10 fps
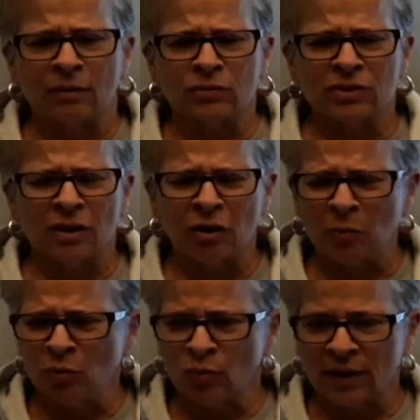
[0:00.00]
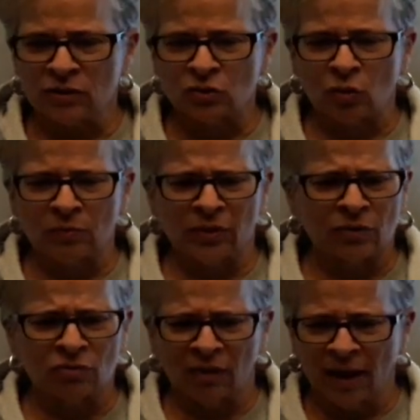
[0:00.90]
It was terrible rainstorm,
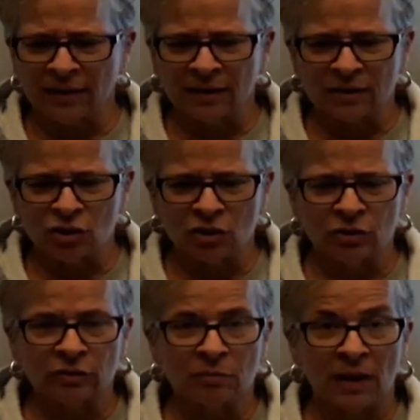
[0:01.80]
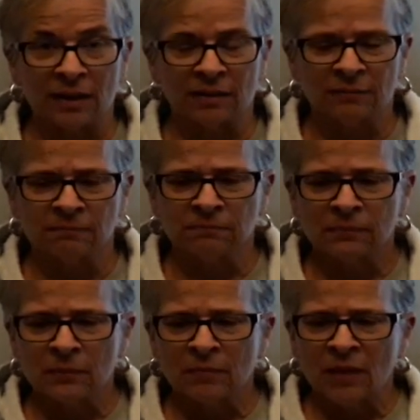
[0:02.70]
thunder, lightning, and she couldn't make it.
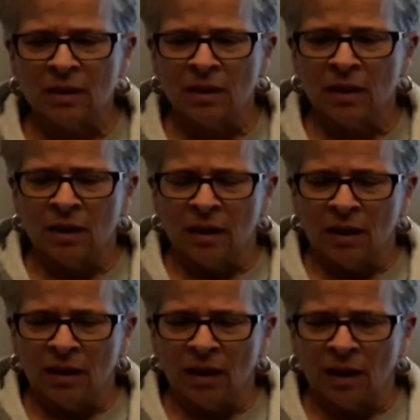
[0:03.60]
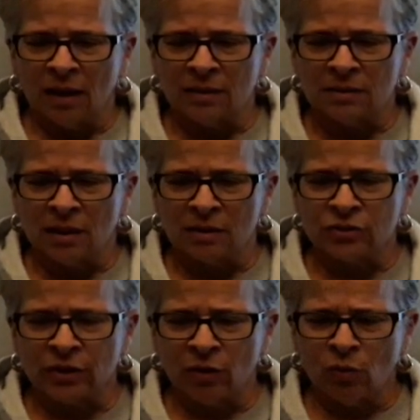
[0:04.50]
And
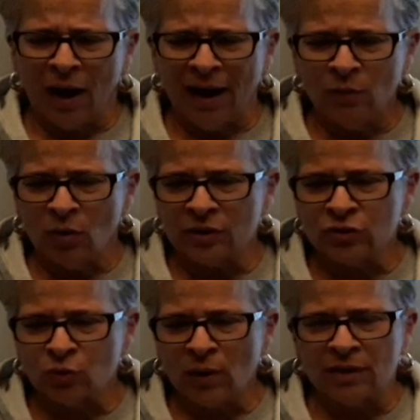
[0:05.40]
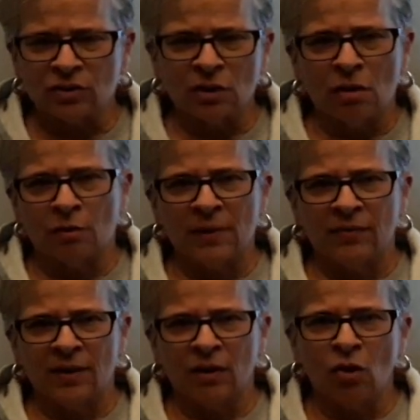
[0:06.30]
so I wanted to write a song about
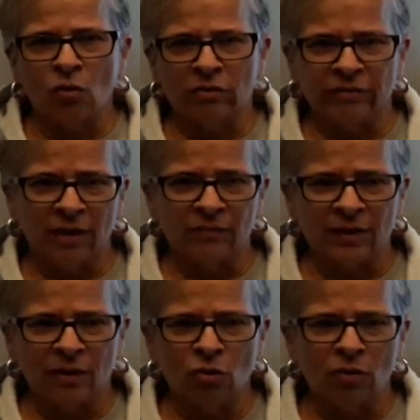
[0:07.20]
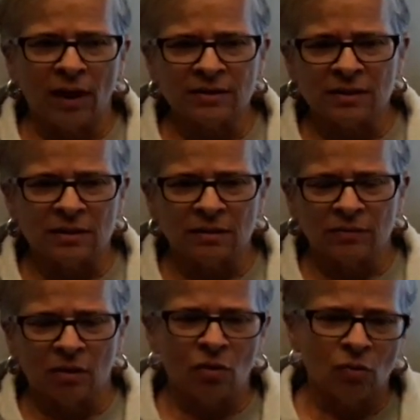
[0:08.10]
that whole event, that whole idea and
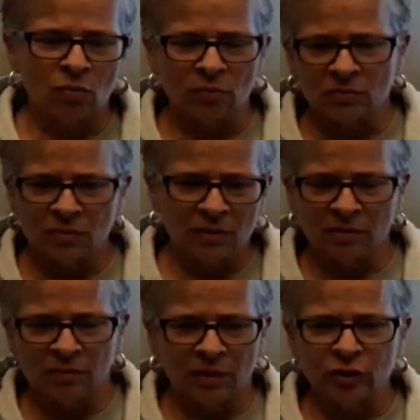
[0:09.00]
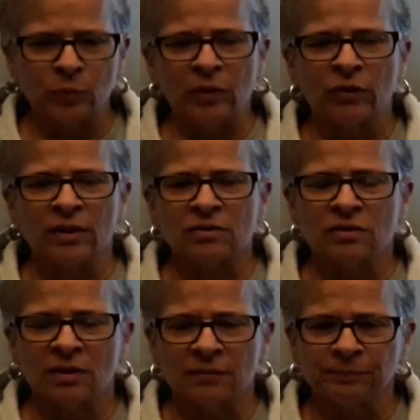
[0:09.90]
the whole experience,
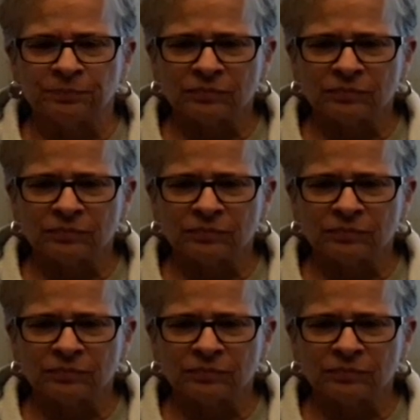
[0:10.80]
and